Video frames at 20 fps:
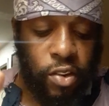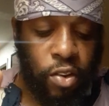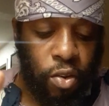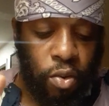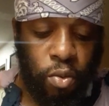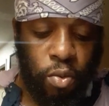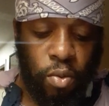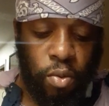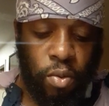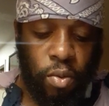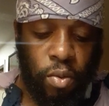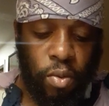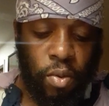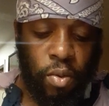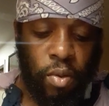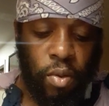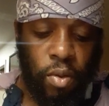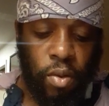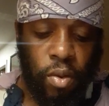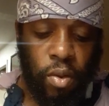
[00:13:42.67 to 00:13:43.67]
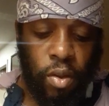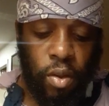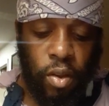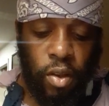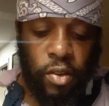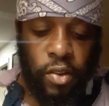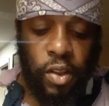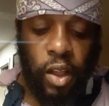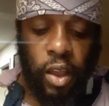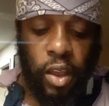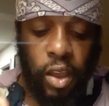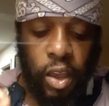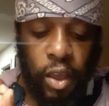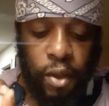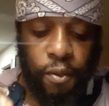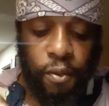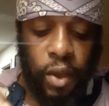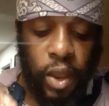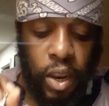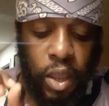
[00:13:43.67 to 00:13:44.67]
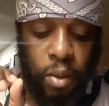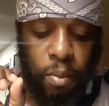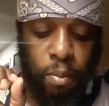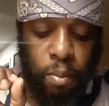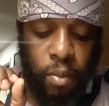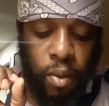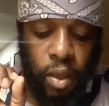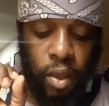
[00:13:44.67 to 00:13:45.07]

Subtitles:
you, so like if any